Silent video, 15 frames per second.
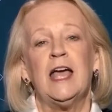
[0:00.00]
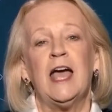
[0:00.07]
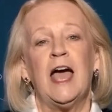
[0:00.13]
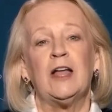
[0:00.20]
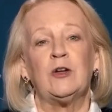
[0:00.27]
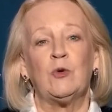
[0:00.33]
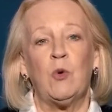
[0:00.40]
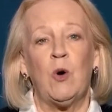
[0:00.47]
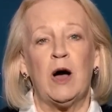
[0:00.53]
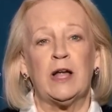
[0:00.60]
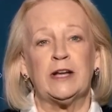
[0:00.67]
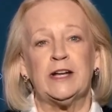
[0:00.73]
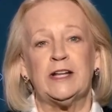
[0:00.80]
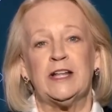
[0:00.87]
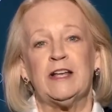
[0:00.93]
and
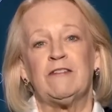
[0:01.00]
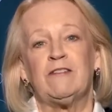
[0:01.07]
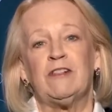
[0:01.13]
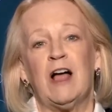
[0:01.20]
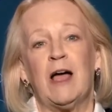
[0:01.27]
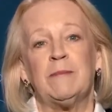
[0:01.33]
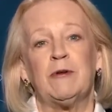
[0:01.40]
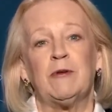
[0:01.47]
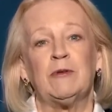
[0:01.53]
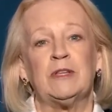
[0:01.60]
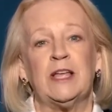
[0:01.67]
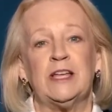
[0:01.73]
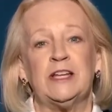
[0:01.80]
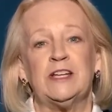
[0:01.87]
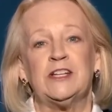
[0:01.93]
quantity of
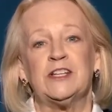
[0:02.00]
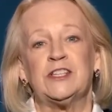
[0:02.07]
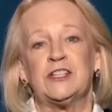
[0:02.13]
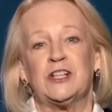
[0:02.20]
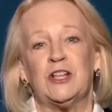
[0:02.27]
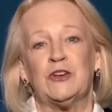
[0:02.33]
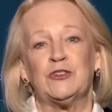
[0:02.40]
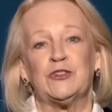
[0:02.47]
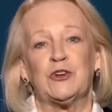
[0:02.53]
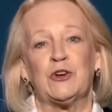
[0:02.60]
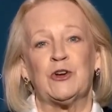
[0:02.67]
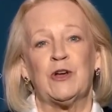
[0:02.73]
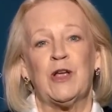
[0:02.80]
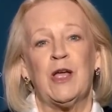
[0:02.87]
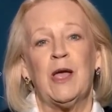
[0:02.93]
climate-related disclosure